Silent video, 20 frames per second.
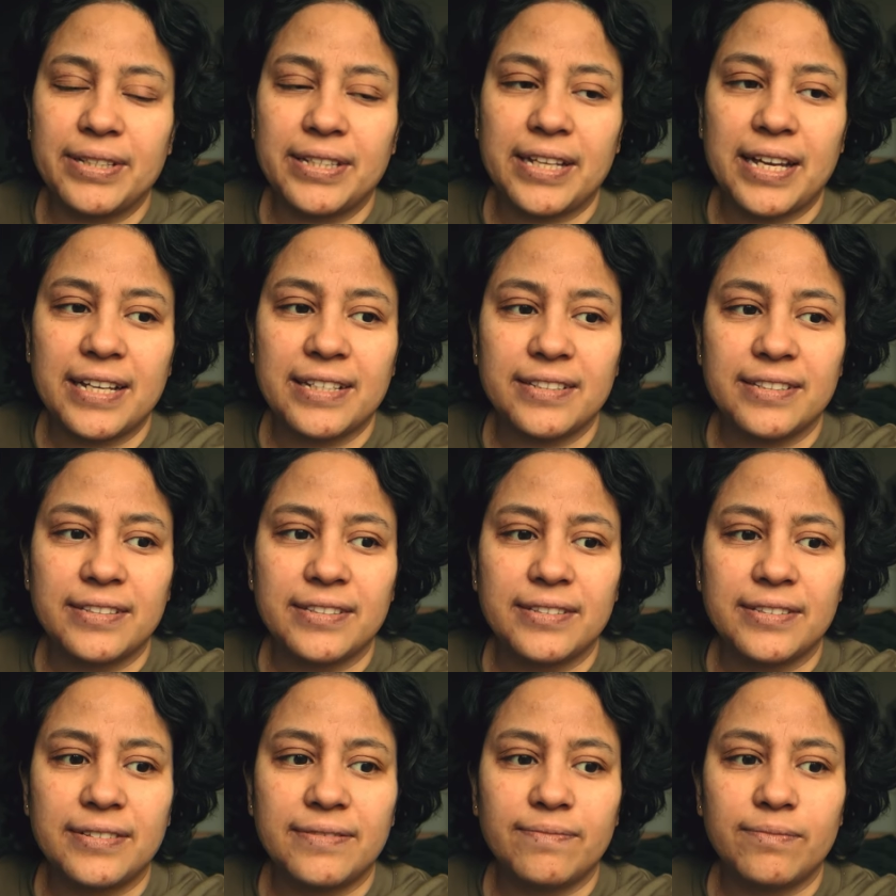It
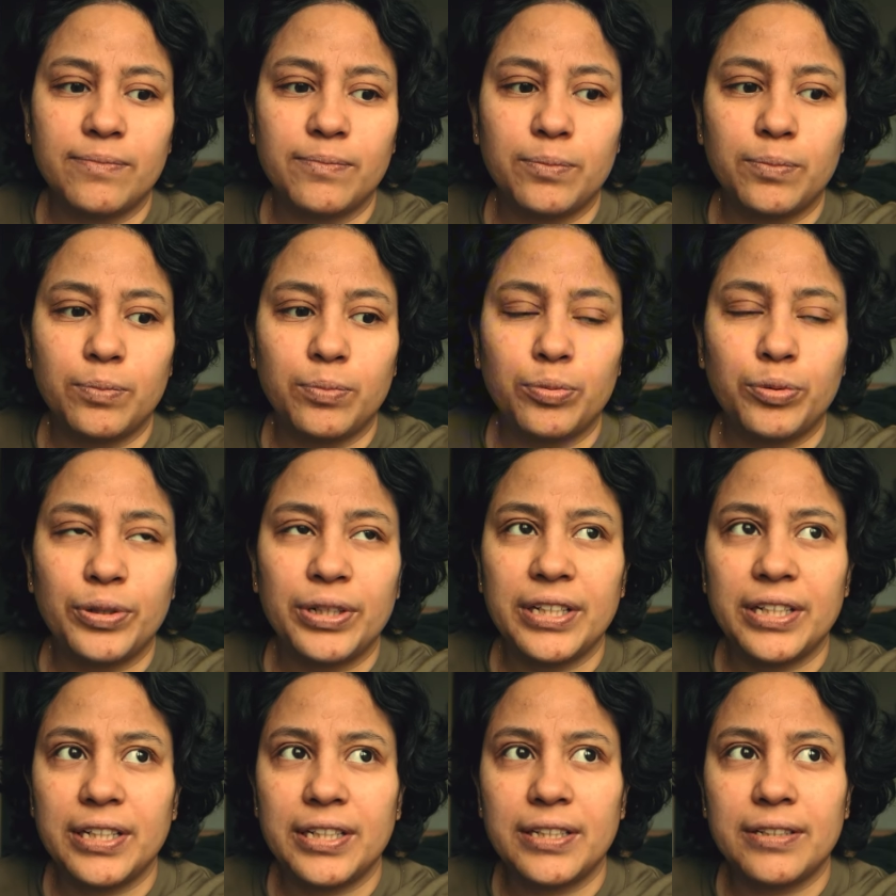has
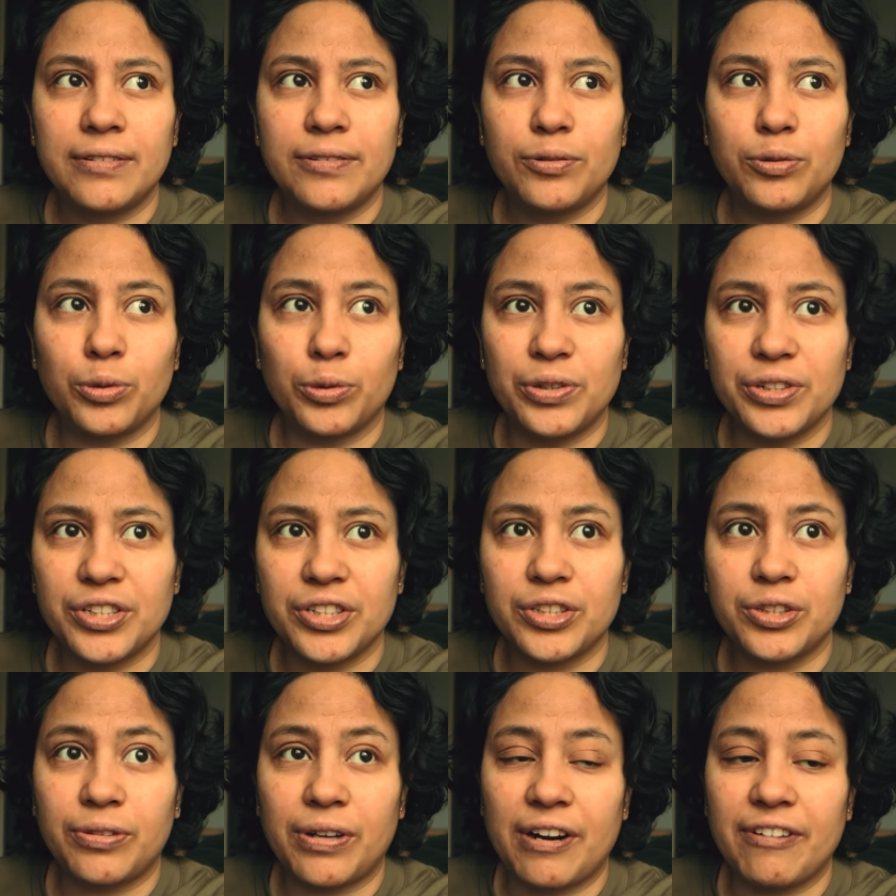pretty
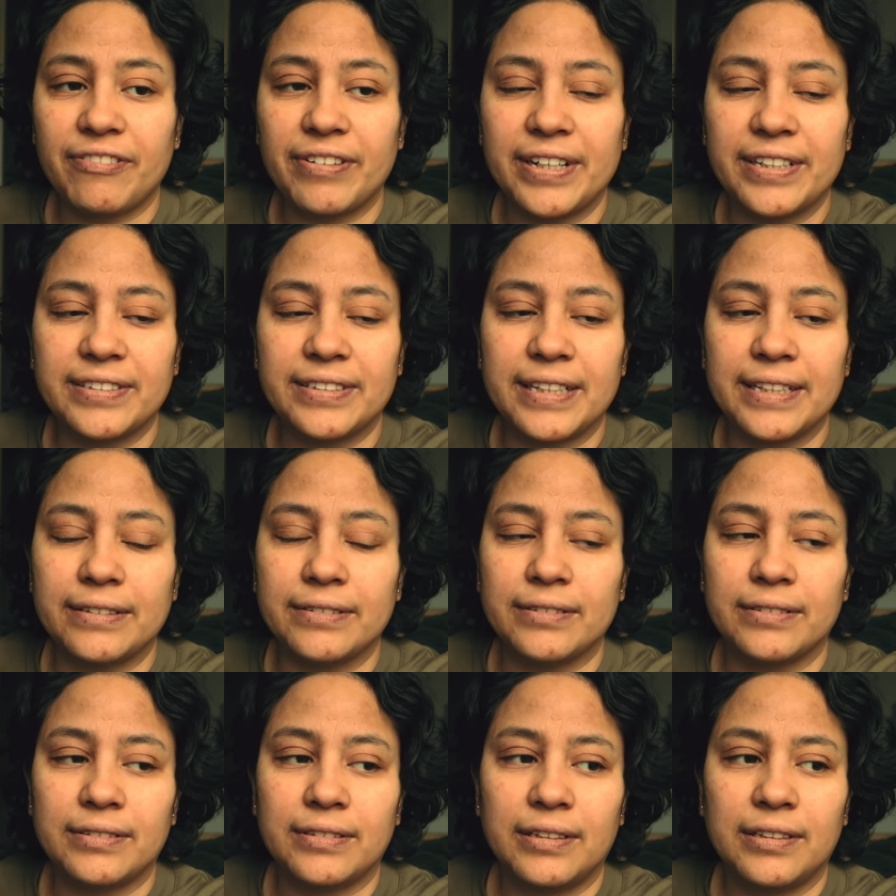gorgeous graphics
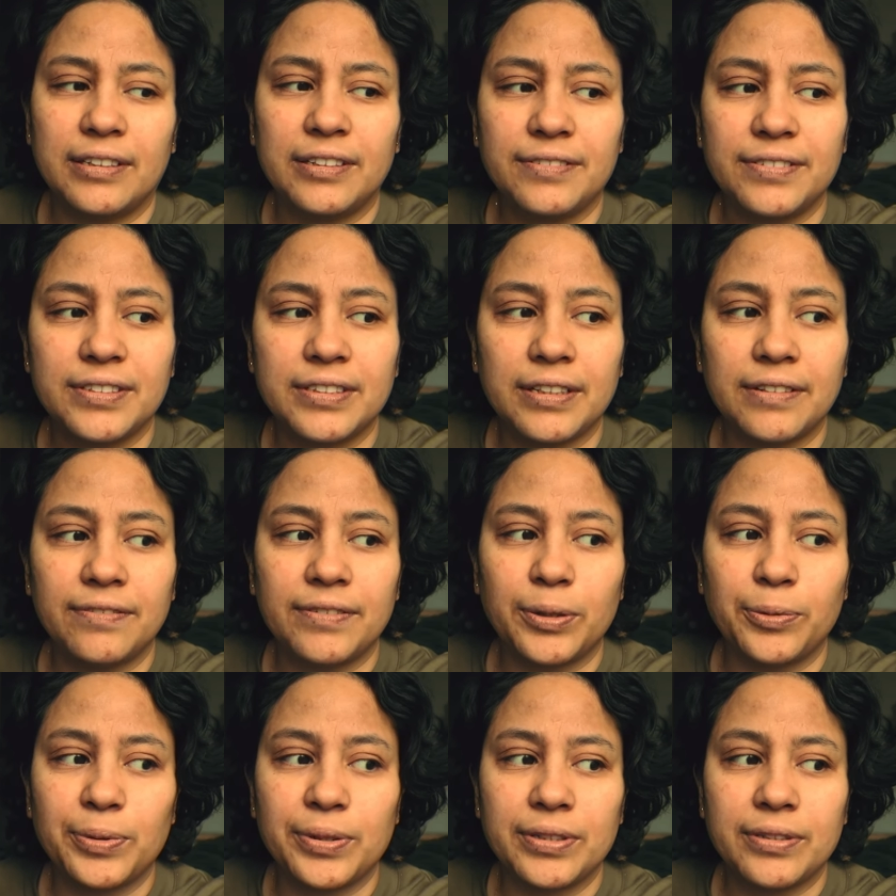and a lot of
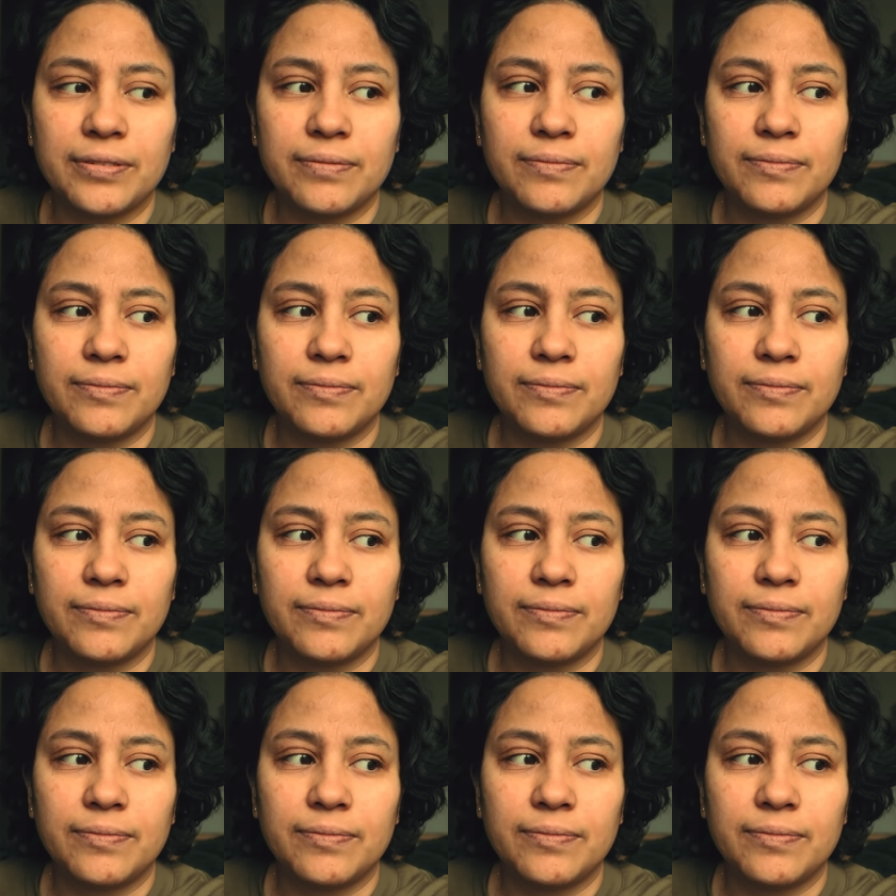stuff that were